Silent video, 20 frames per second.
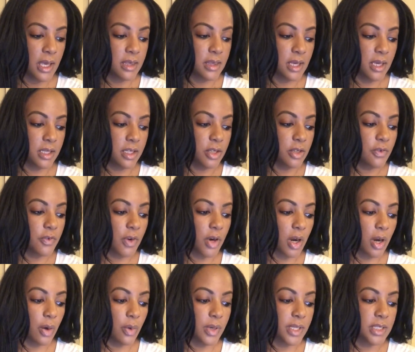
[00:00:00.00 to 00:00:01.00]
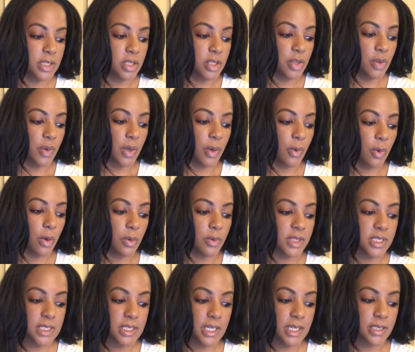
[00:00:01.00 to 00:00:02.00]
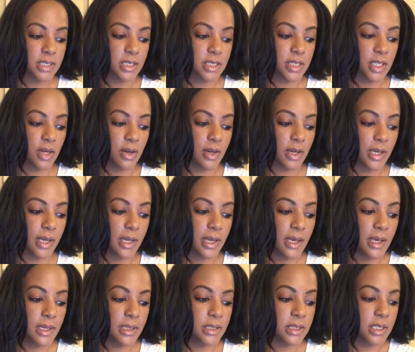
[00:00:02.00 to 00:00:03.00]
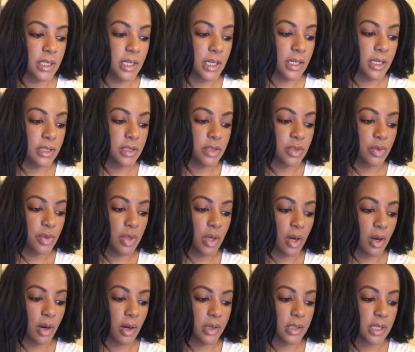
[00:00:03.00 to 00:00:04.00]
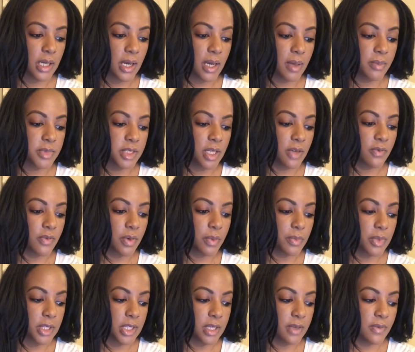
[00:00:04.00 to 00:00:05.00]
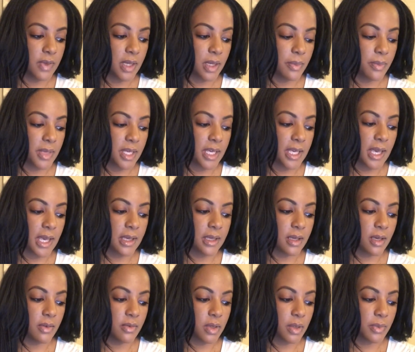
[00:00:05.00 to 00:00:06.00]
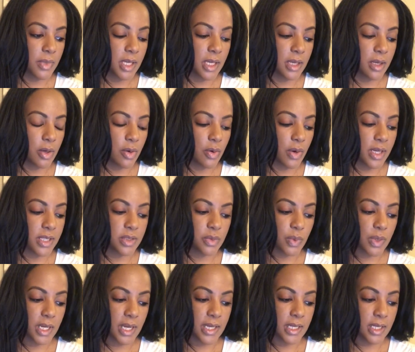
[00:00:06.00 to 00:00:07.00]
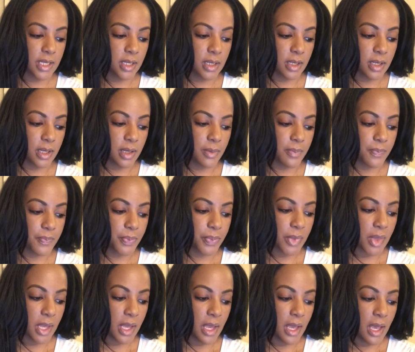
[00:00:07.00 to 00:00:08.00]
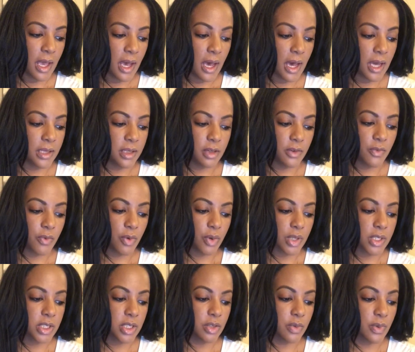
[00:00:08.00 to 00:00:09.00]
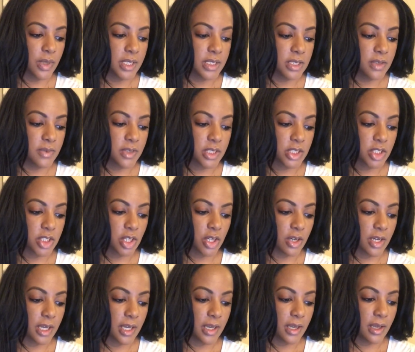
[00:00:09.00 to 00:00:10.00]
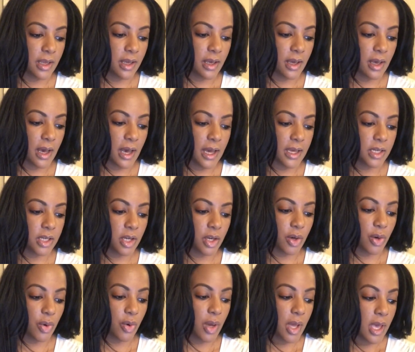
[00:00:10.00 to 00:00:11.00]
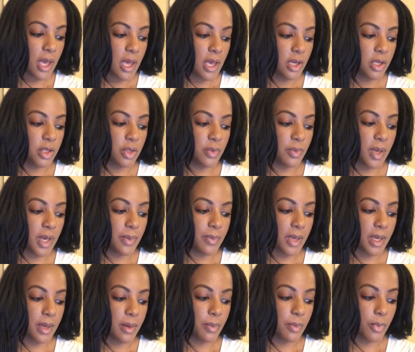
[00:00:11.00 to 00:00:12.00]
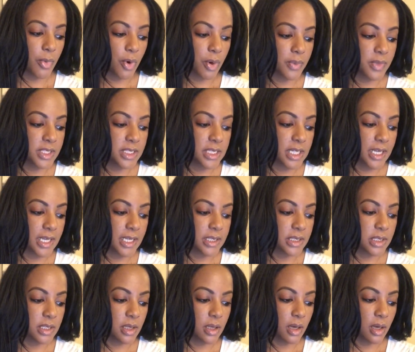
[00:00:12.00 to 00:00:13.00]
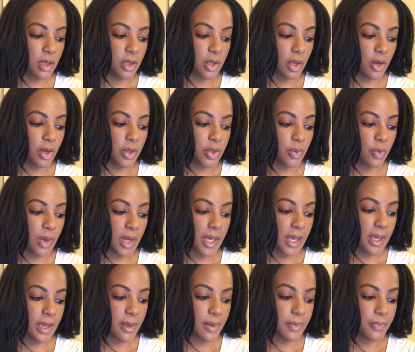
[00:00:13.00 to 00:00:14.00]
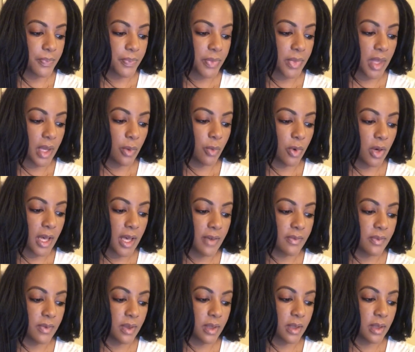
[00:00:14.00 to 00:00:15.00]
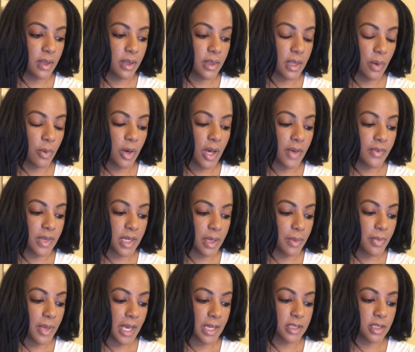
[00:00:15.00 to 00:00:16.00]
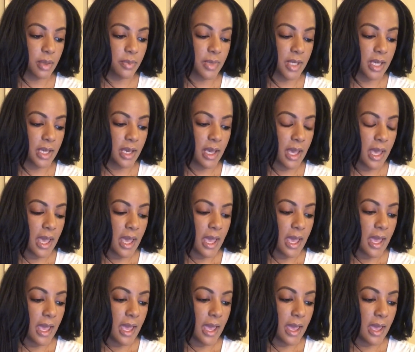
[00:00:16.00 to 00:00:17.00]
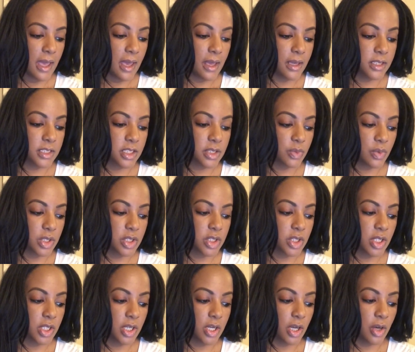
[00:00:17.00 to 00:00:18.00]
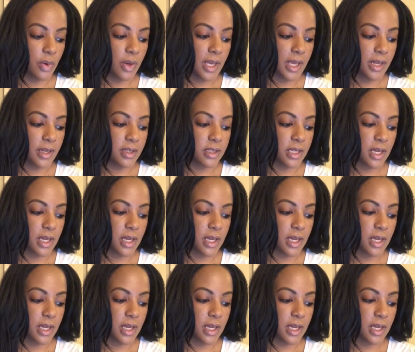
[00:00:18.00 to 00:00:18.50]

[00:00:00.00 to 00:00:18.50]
Thank you for always doing what was necessary to get us through the hard times, and for believing in me and giving me grace when I needed it. I look forward to the rest of this journey. I know you may make more mistakes along the way and will have an impact on me, and just want you to know ahead of